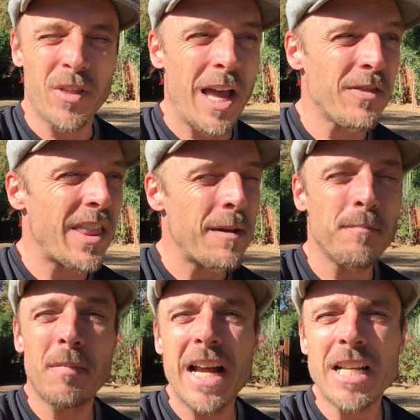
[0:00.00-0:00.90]
that
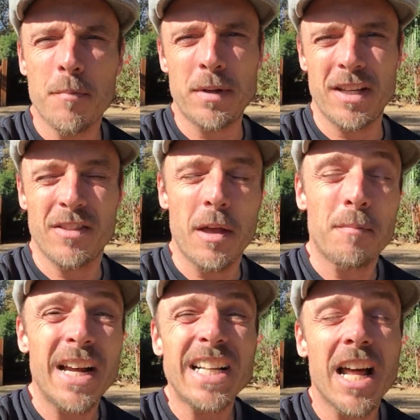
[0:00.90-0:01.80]
might not
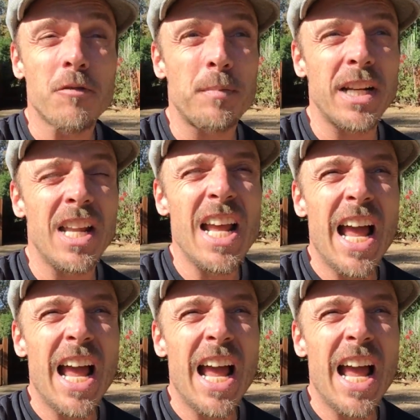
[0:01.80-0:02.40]
have been